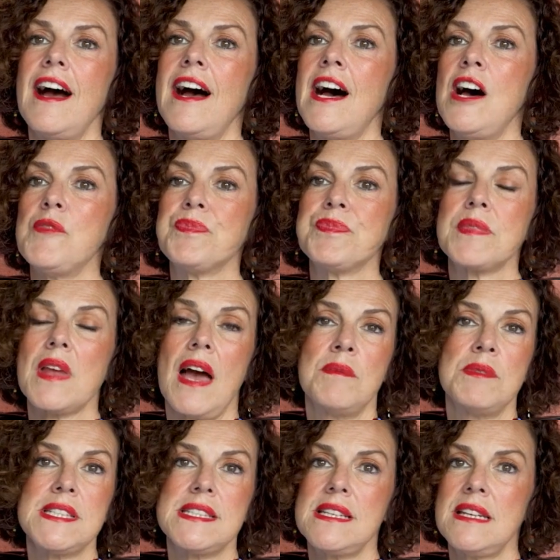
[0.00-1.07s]
I'm
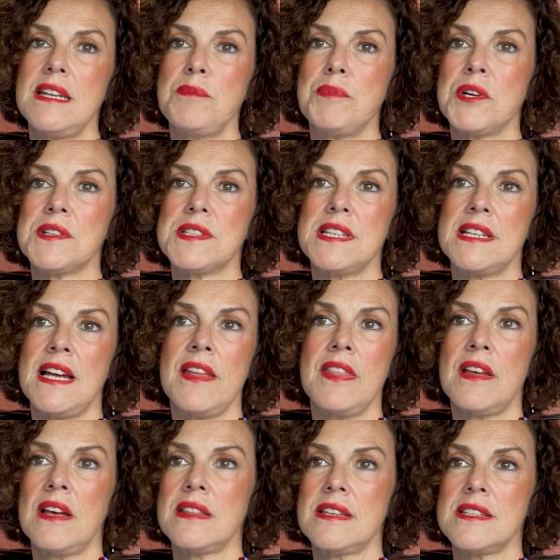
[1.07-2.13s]
a city person. I
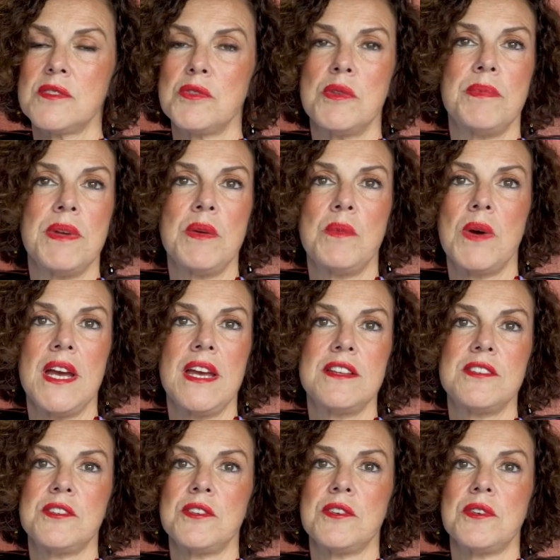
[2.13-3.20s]
thought this would be way
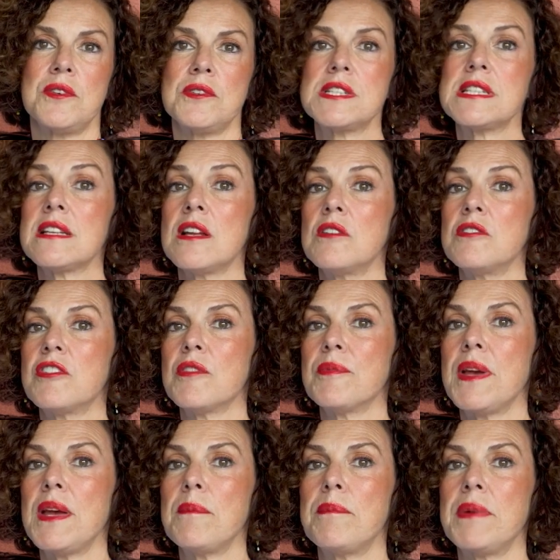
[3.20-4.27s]
too slow for
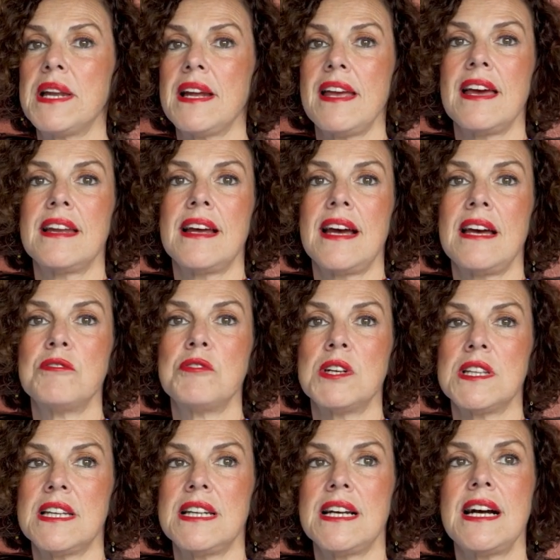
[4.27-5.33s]
me. But again, I have
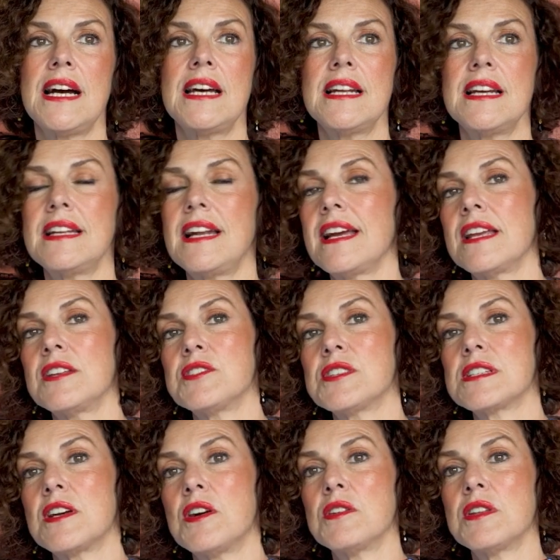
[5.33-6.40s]
Guadalajara and I could
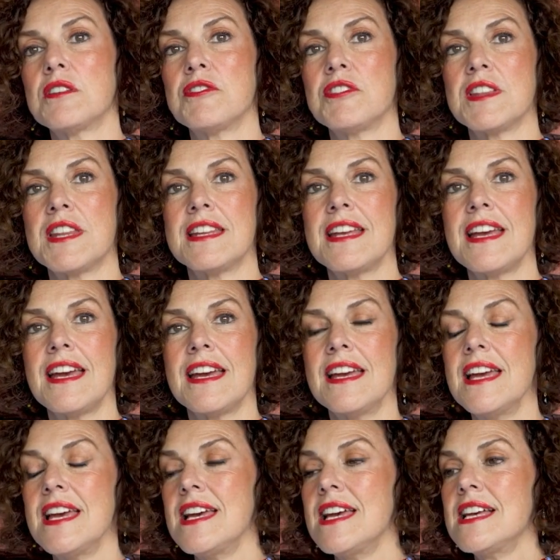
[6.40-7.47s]
just go there for the day.
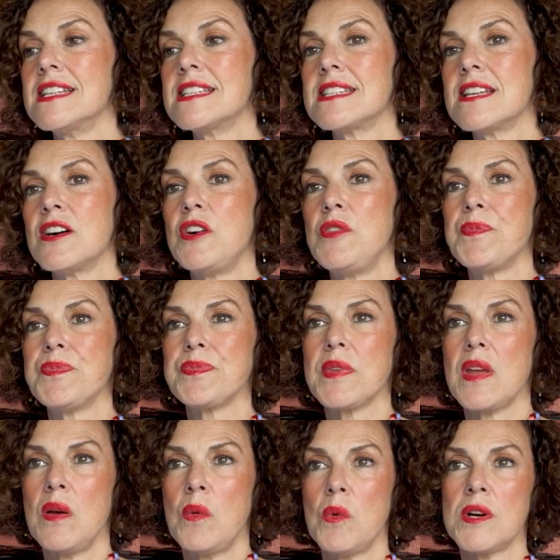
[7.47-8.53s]
So
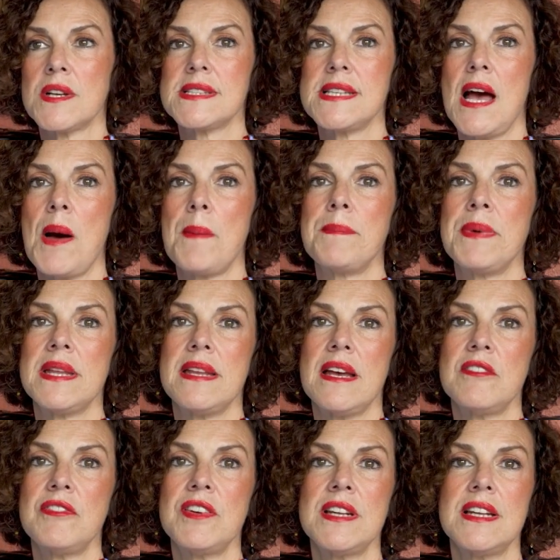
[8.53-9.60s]
it works out. But
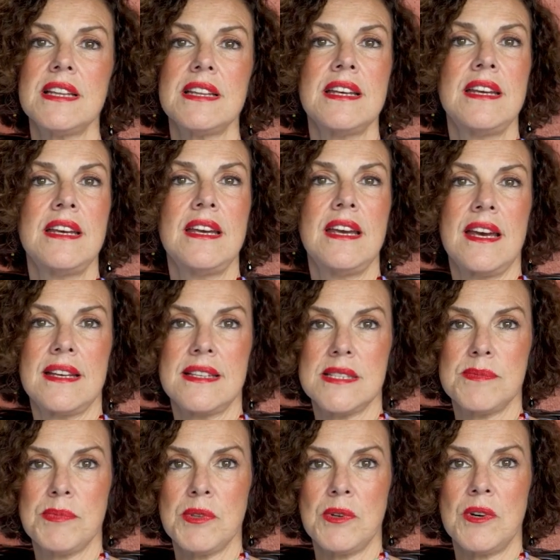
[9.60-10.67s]
definitely
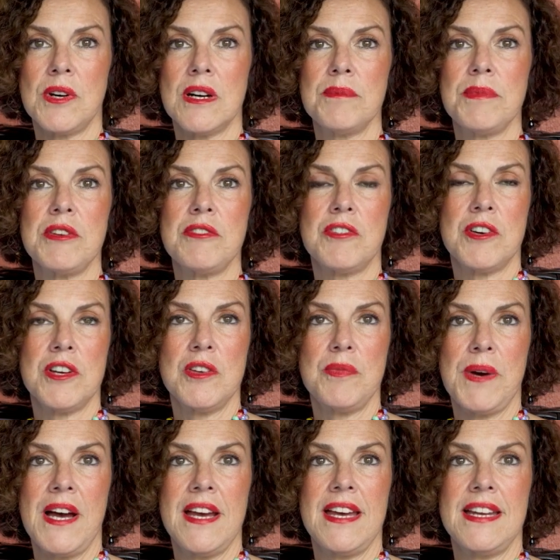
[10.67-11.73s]
explore before you
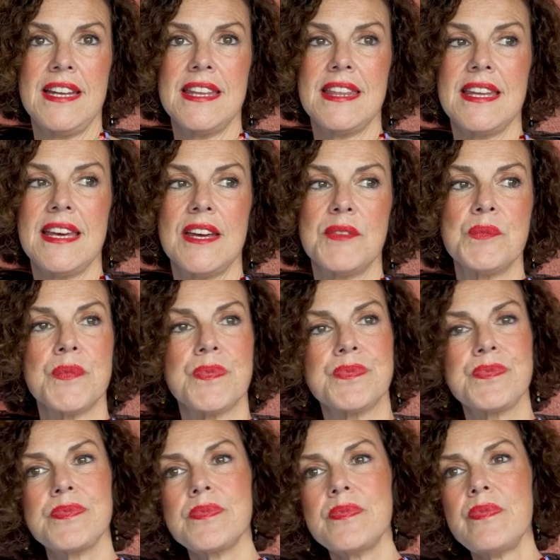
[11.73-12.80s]
buy anything.
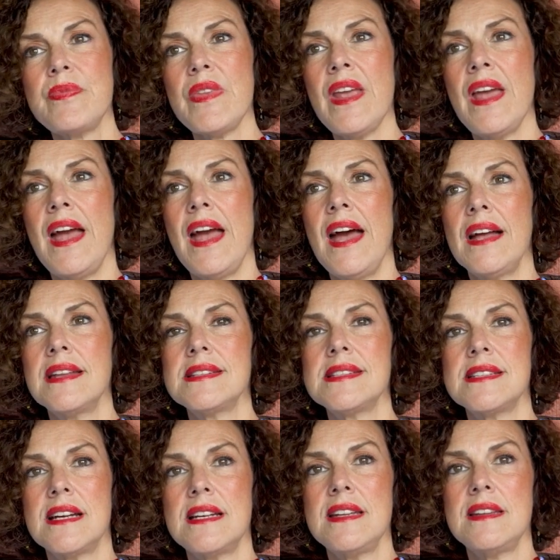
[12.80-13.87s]
And
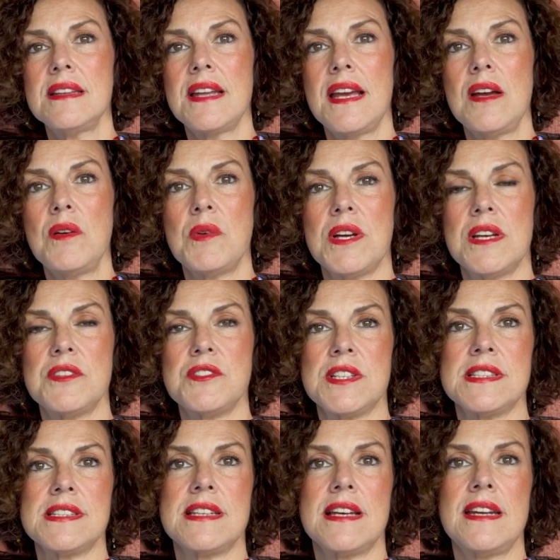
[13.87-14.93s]
study the language
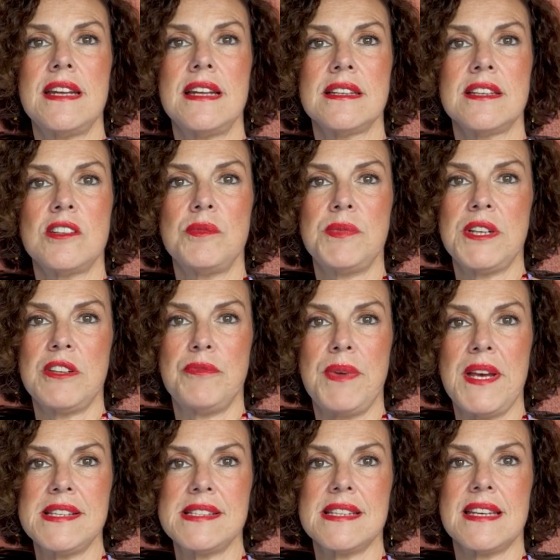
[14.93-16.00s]
and study a little bit of
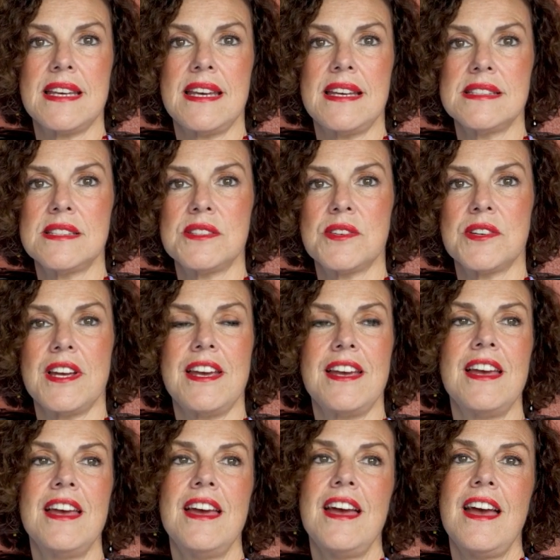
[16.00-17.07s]
basic history
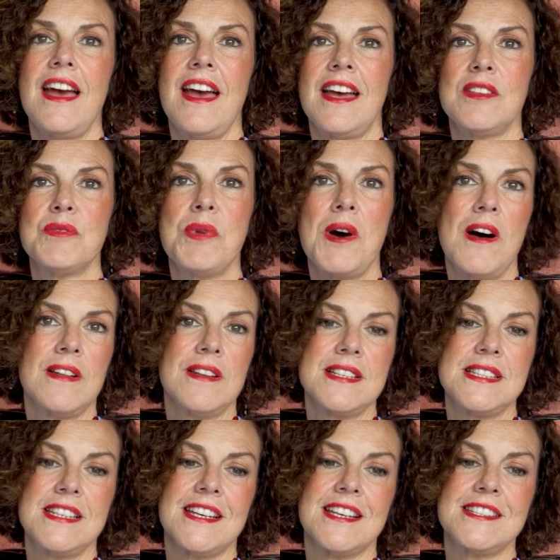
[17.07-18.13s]
and
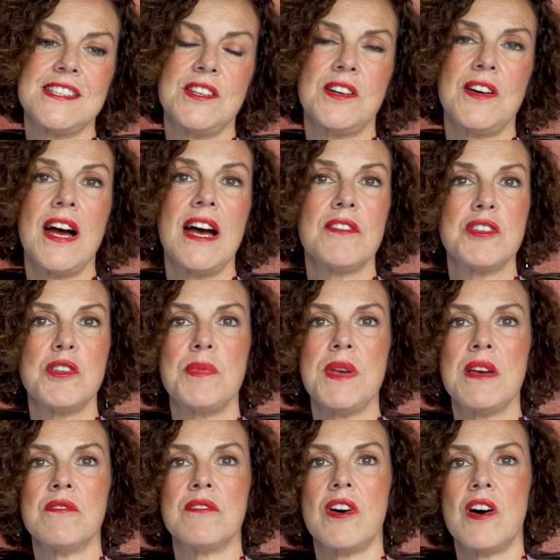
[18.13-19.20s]
politics. You don't have to be
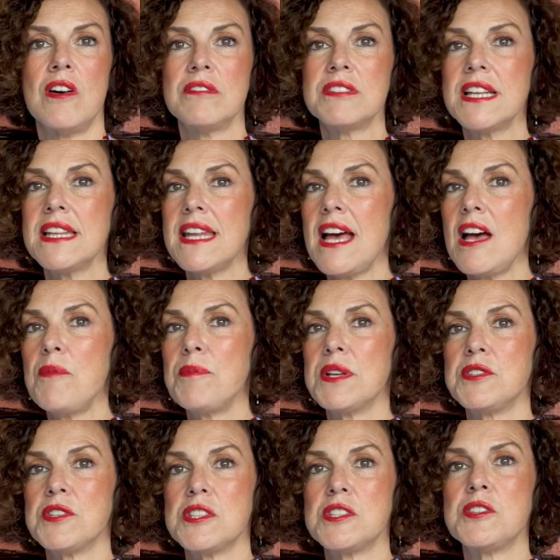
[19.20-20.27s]
involved in that, but
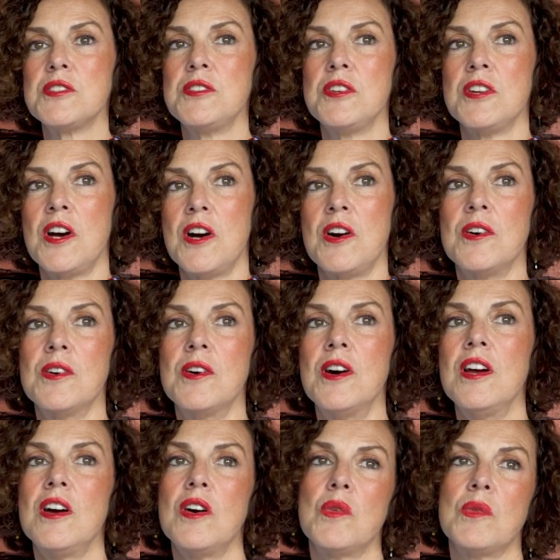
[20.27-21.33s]
just to know
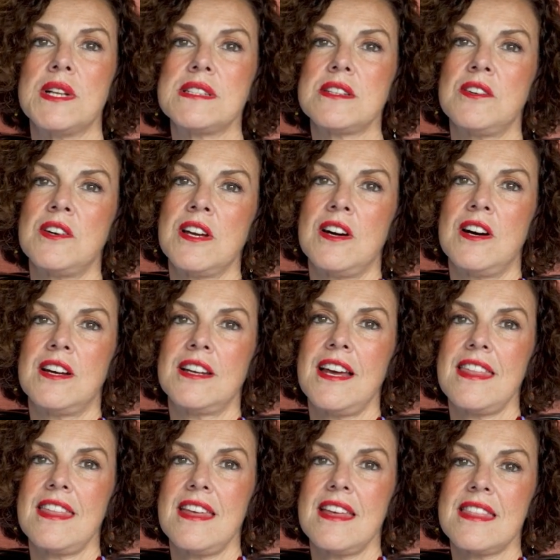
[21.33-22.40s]
what's going on, I
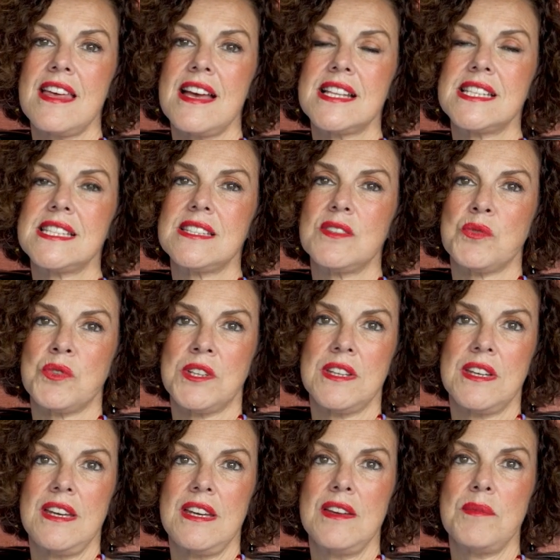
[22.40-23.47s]
think that's
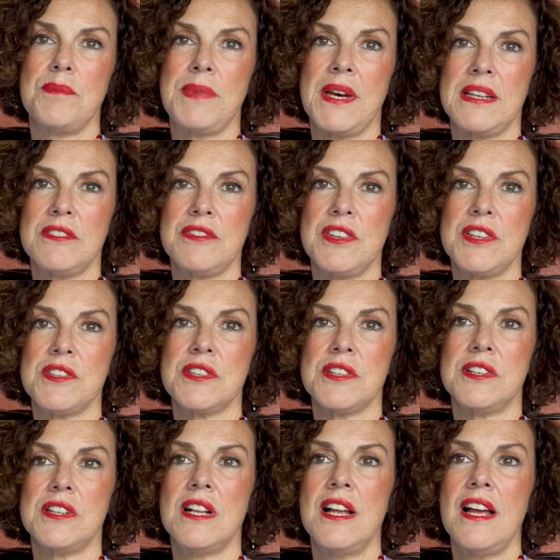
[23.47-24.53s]
really
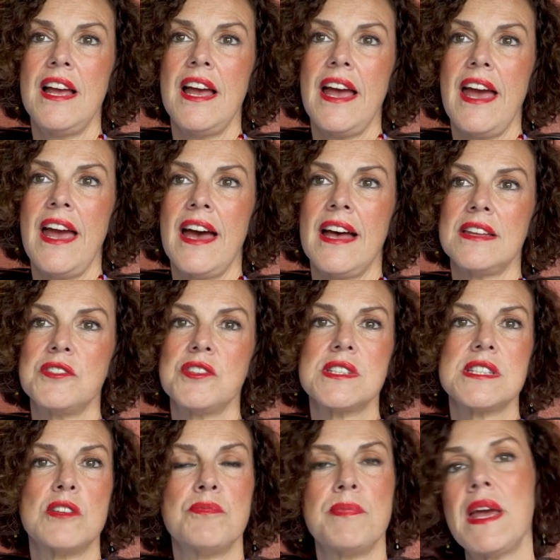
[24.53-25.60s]
beneficial. And
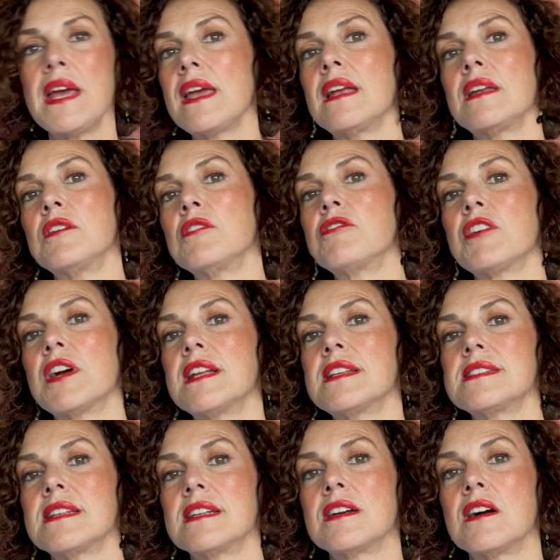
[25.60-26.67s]
just in making new
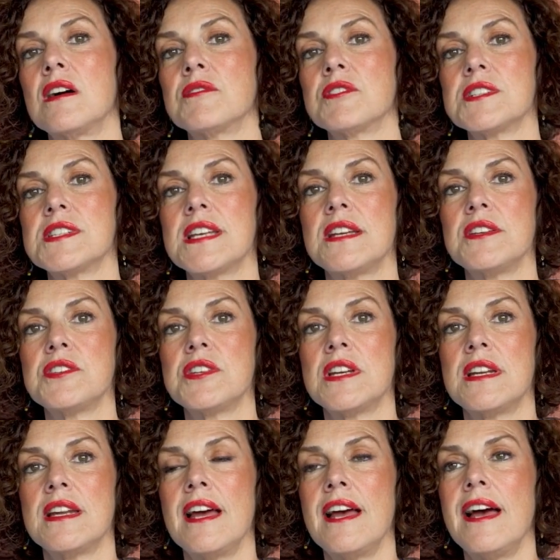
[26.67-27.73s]
friends and
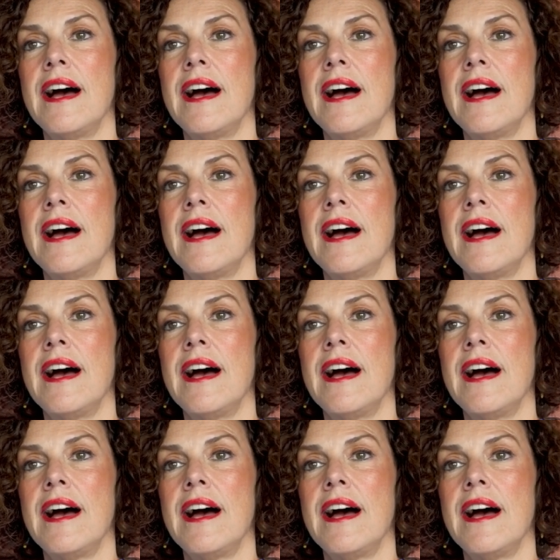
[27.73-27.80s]
conversation.